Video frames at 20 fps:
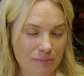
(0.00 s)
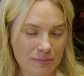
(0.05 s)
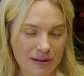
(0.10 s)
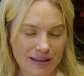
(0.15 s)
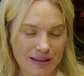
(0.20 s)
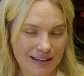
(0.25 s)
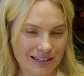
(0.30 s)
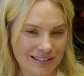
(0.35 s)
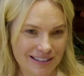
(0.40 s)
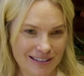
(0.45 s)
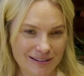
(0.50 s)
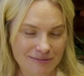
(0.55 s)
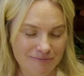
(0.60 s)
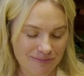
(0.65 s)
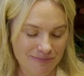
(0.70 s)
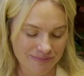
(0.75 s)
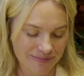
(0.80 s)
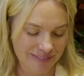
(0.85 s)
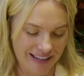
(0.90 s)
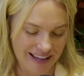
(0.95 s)
me because I
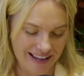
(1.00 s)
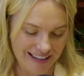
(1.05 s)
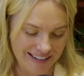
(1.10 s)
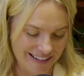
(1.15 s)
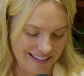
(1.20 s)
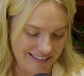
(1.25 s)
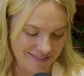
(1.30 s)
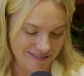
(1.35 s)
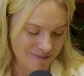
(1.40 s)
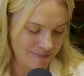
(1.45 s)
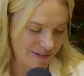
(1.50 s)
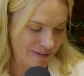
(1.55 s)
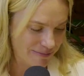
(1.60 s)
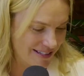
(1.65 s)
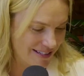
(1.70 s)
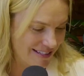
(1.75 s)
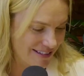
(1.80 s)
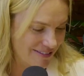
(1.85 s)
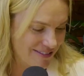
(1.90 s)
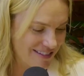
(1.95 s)
can't even bring
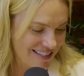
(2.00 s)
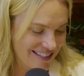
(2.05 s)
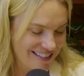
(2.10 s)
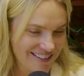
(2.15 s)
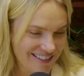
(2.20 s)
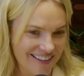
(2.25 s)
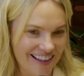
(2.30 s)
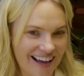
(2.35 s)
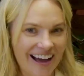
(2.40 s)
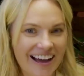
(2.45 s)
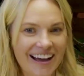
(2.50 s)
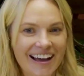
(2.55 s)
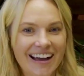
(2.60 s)
myself to do that.